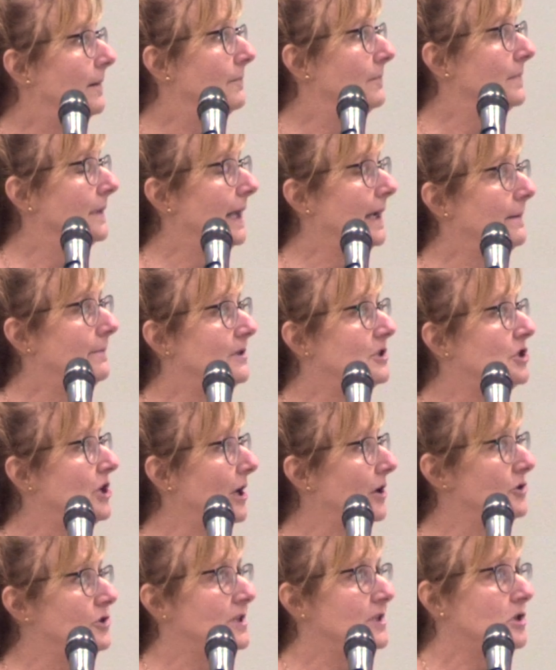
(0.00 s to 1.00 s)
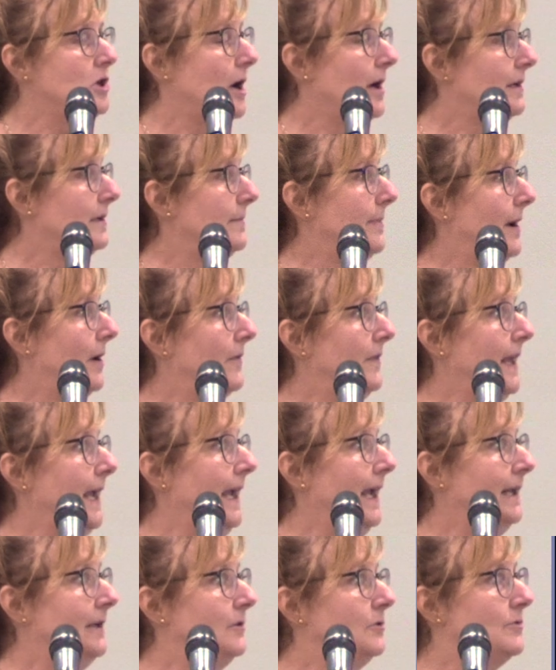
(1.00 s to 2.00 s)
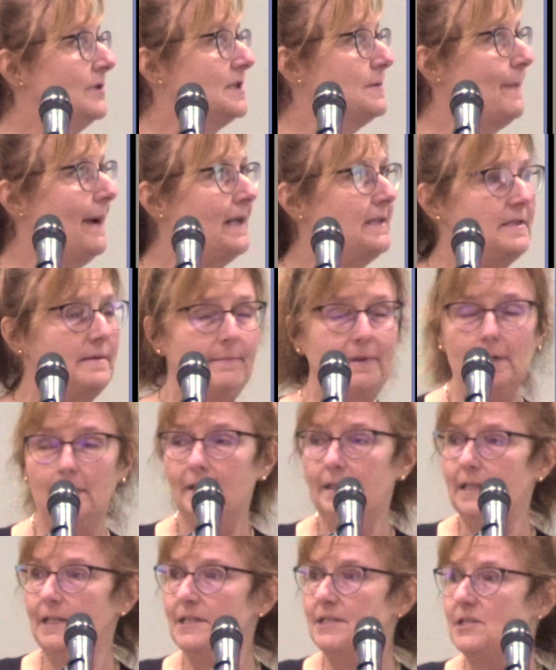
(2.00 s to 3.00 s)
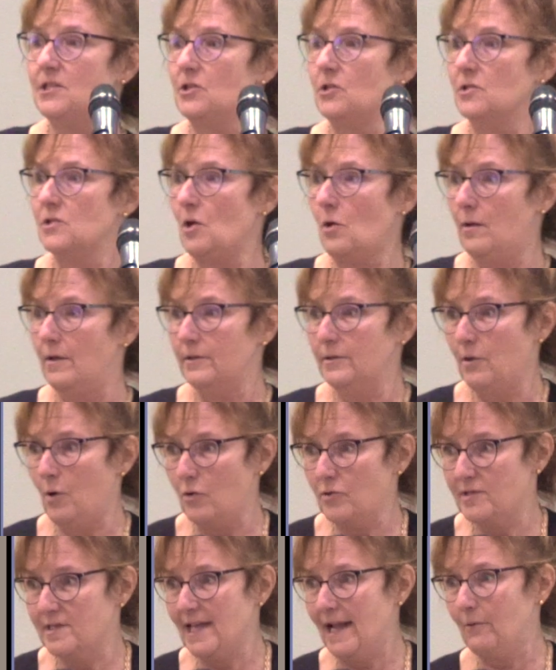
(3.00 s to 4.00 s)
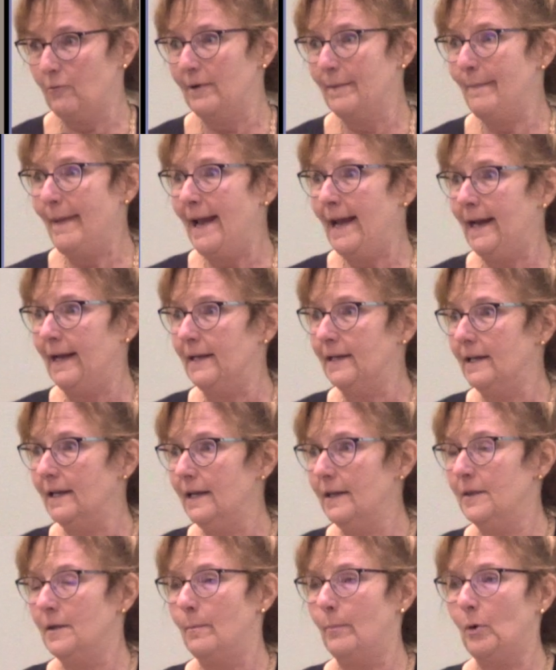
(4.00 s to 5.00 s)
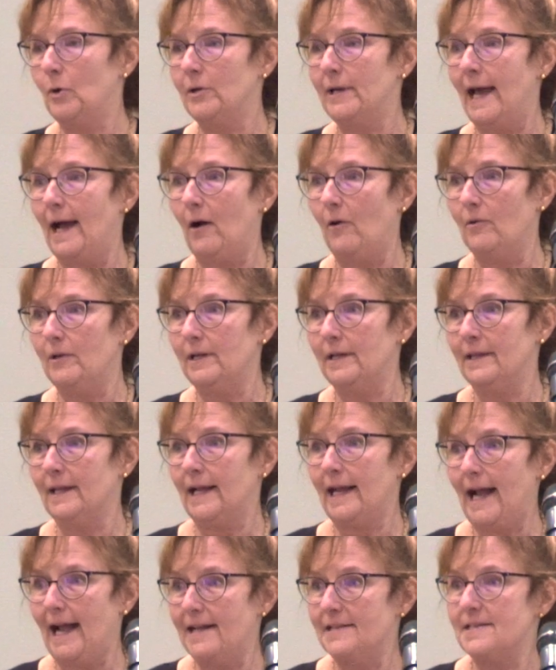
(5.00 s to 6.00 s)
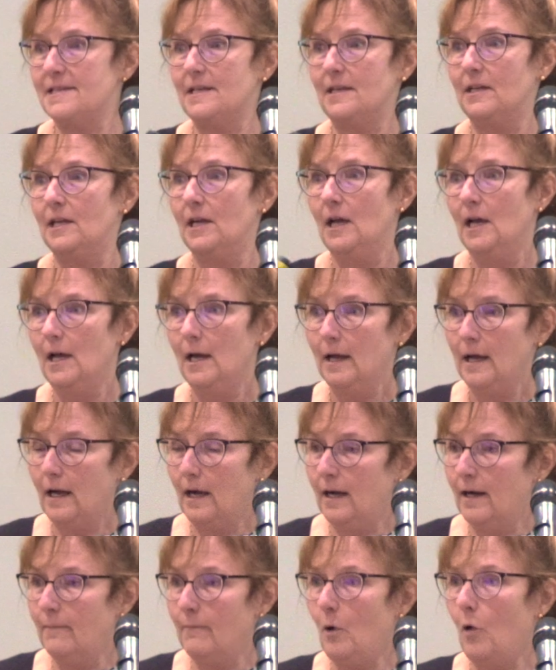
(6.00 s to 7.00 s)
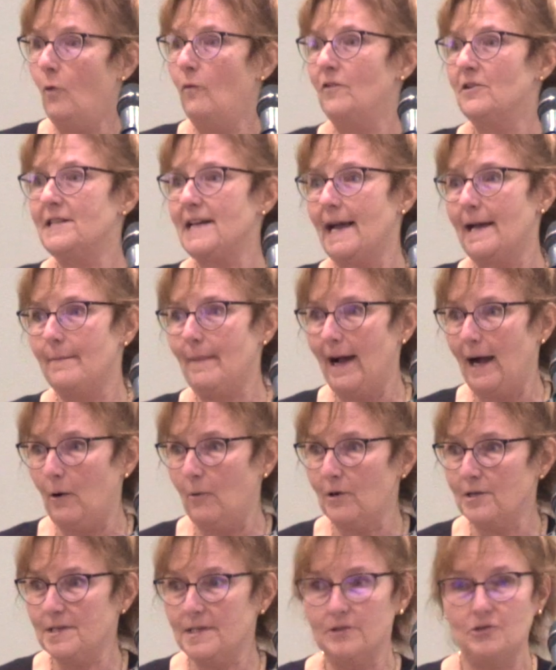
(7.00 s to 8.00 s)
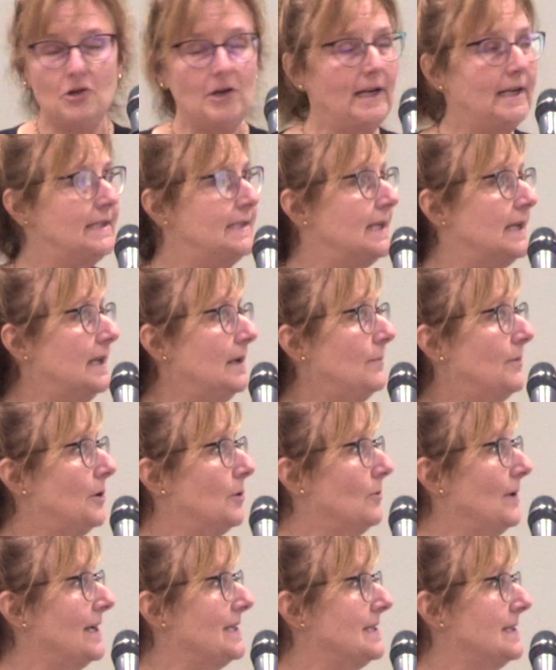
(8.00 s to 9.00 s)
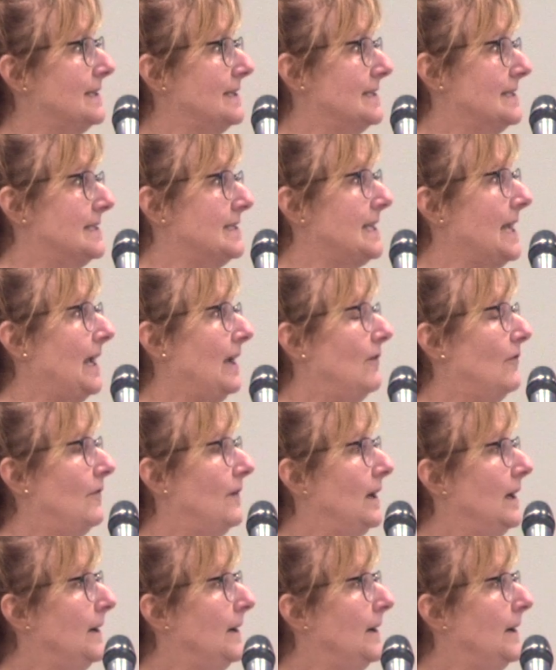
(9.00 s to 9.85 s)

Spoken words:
Like Michele just talked about, the added responsibilities to those that remained, and the burnout, and the constant overtime hours, and trying to keep their residents safe.